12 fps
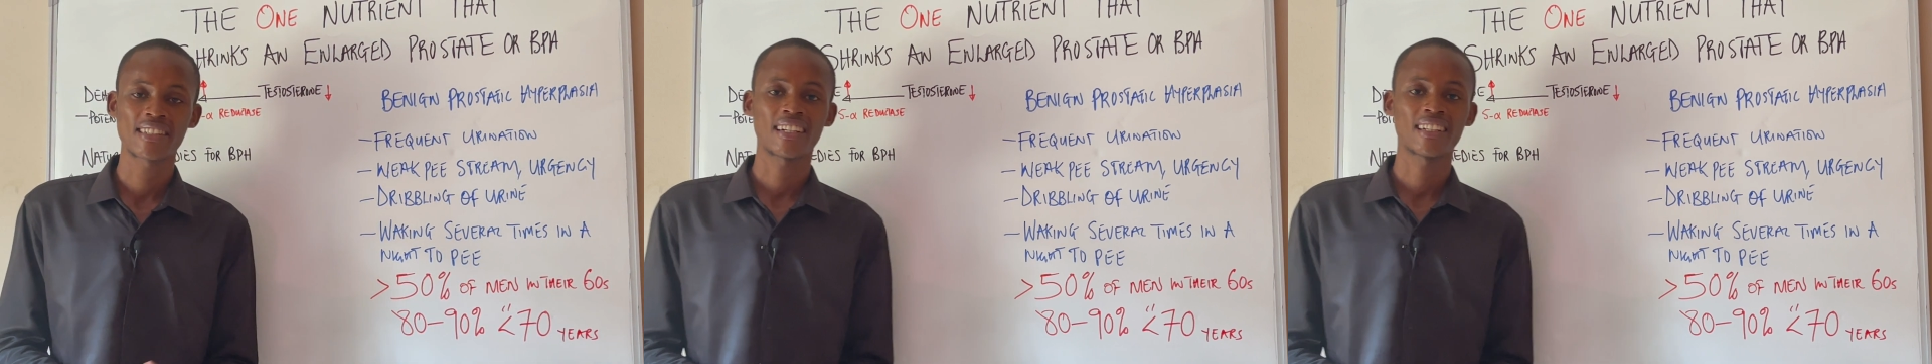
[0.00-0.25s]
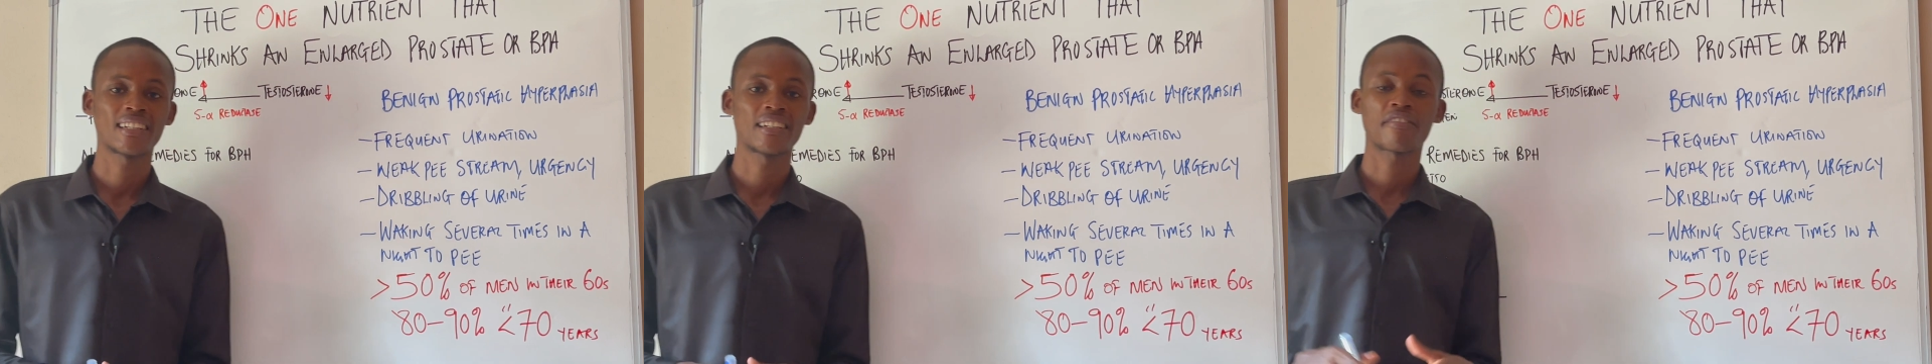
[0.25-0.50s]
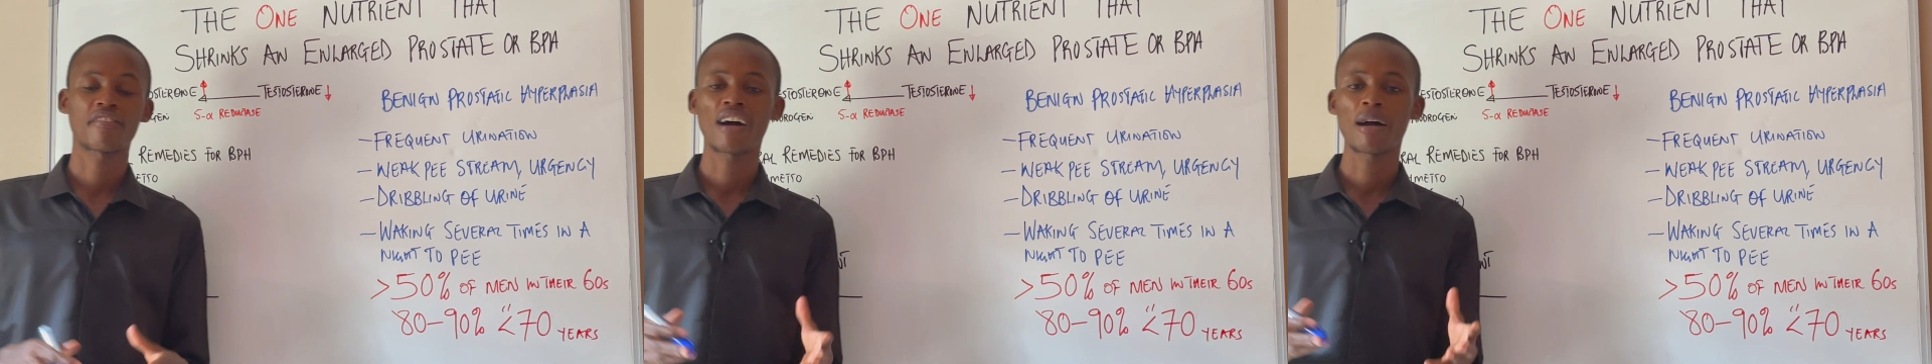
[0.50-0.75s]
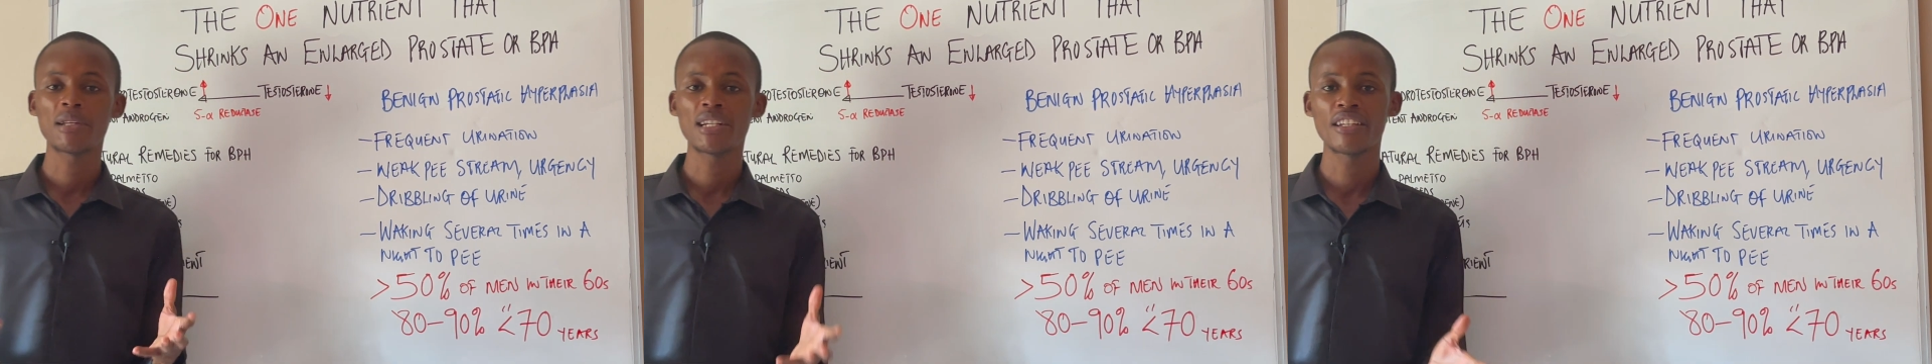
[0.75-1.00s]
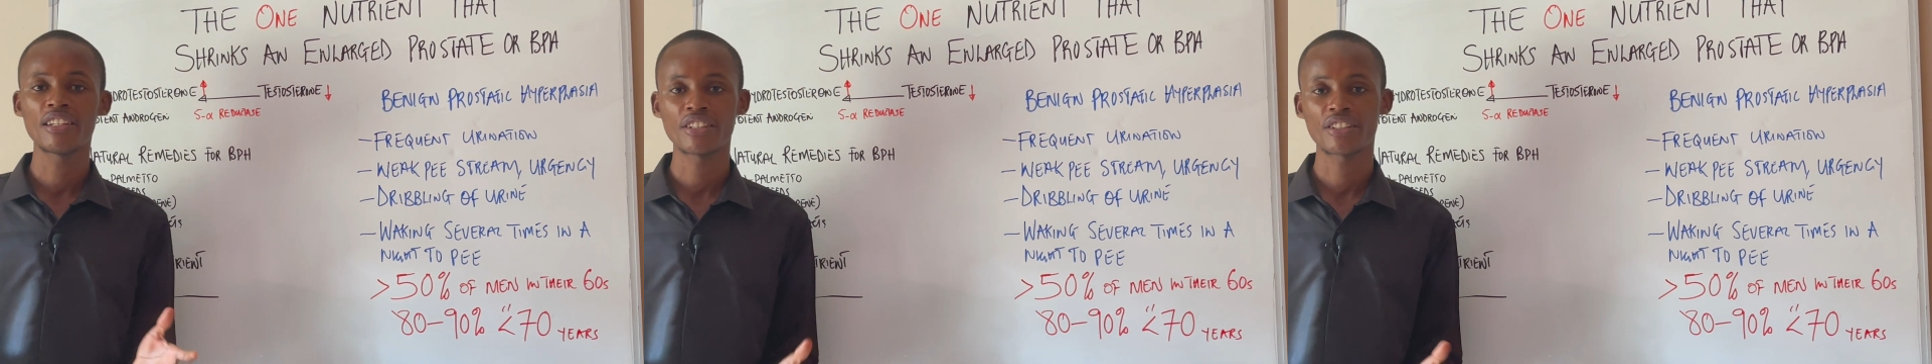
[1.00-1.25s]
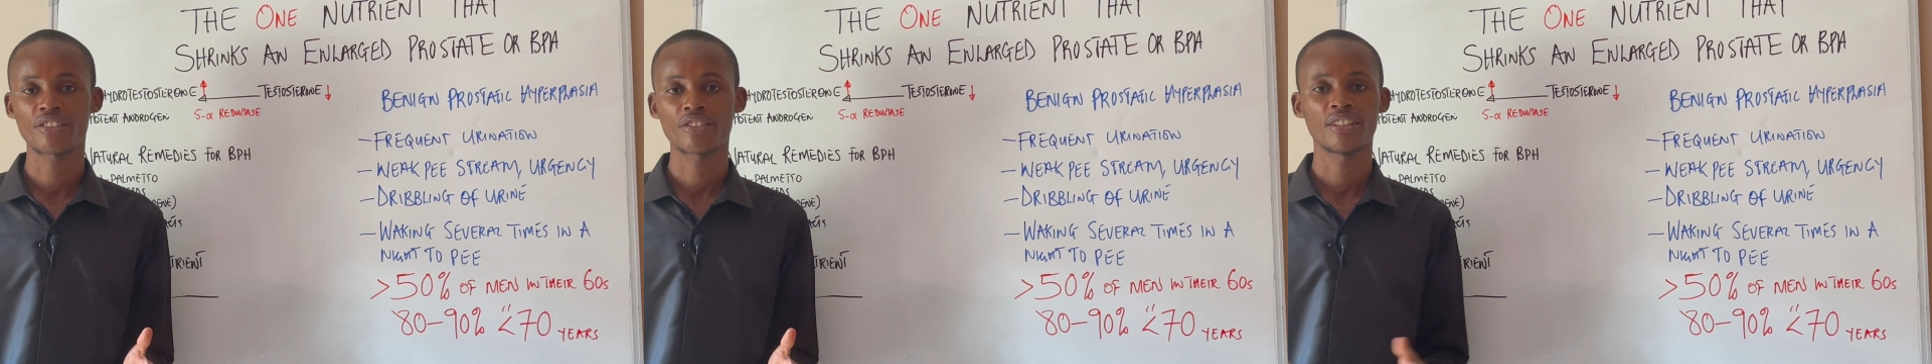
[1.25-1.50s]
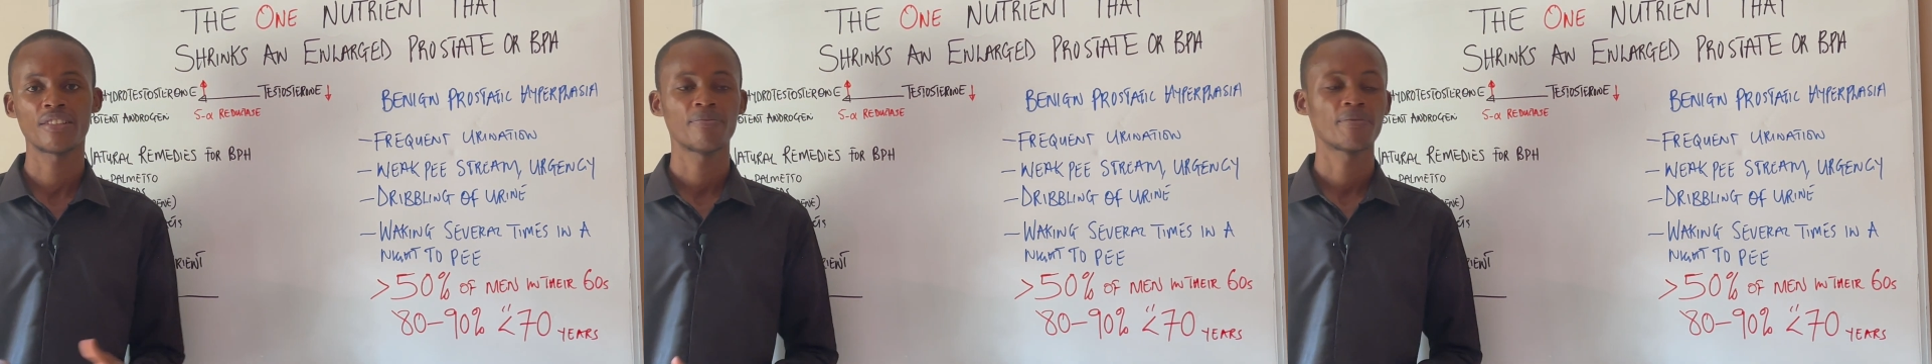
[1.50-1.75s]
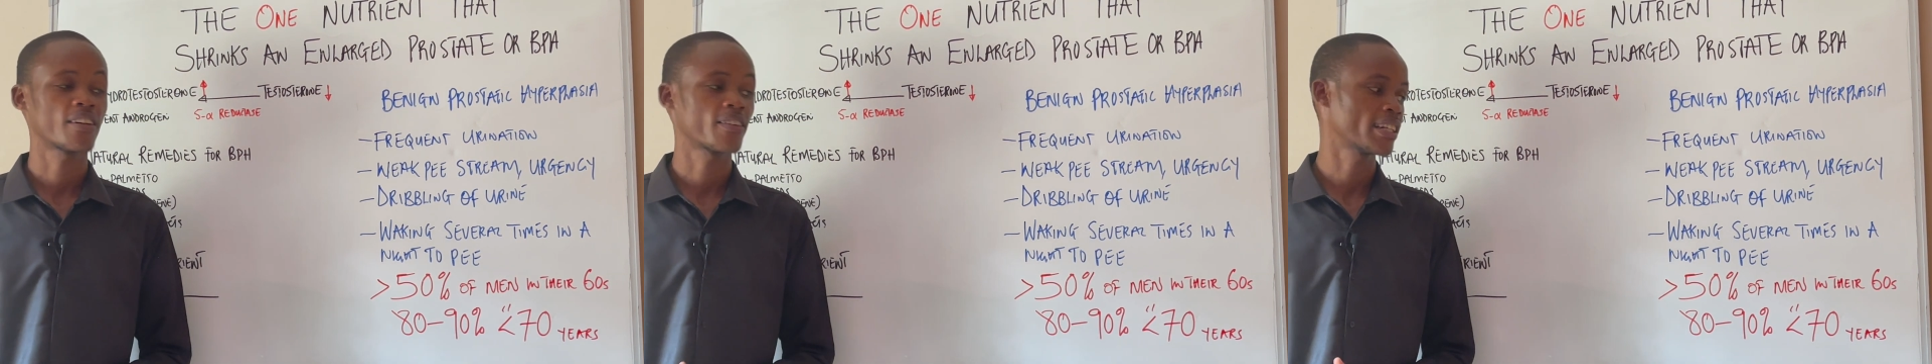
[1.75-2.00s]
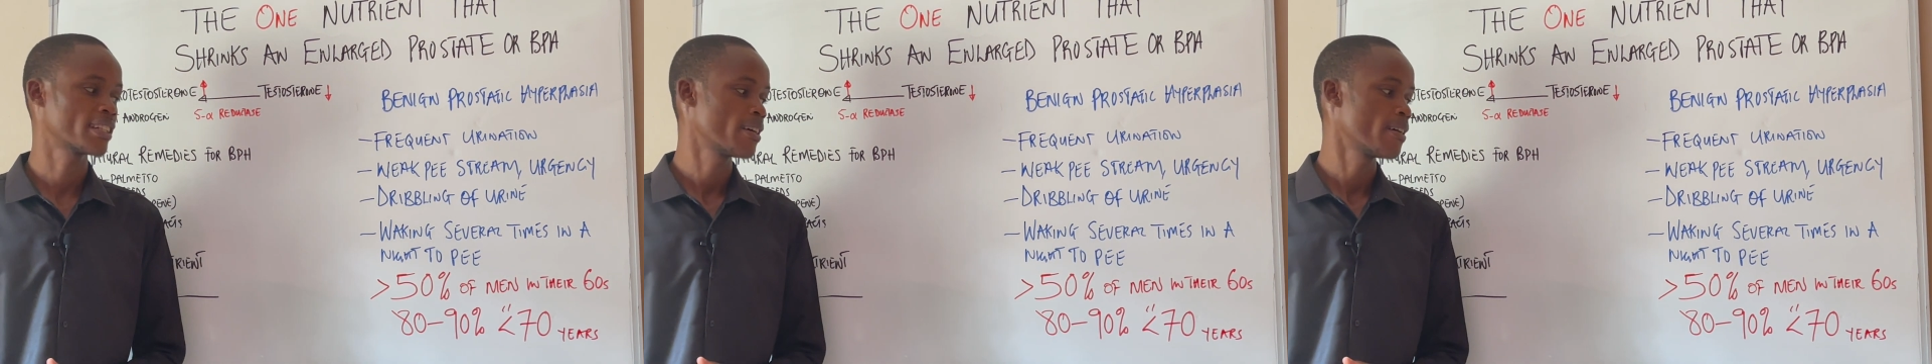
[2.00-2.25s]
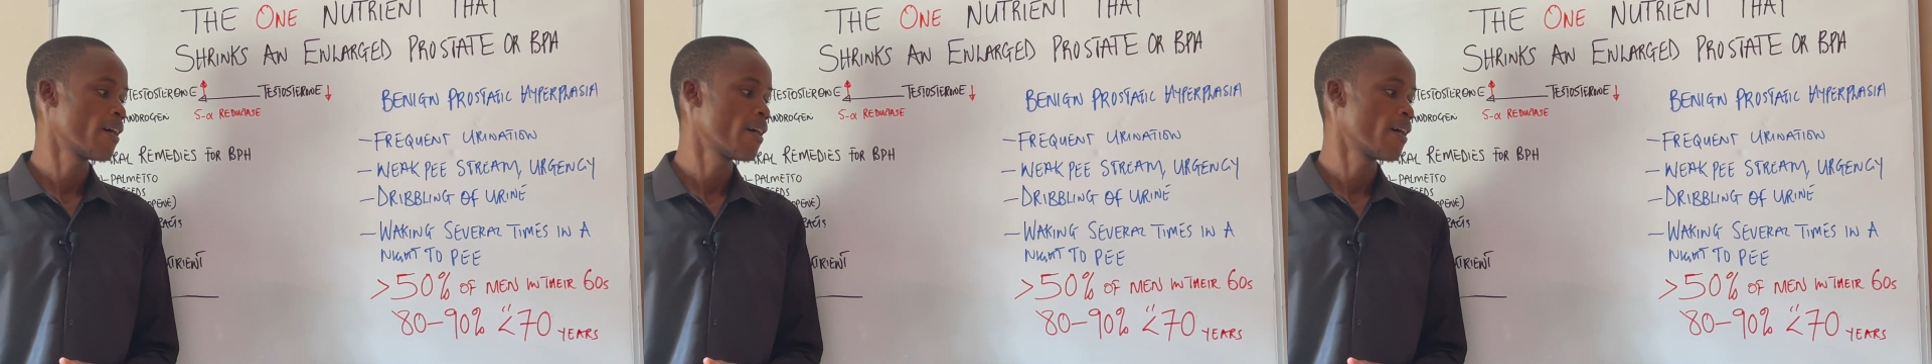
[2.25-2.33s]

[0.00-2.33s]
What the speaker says: and then family history, all right?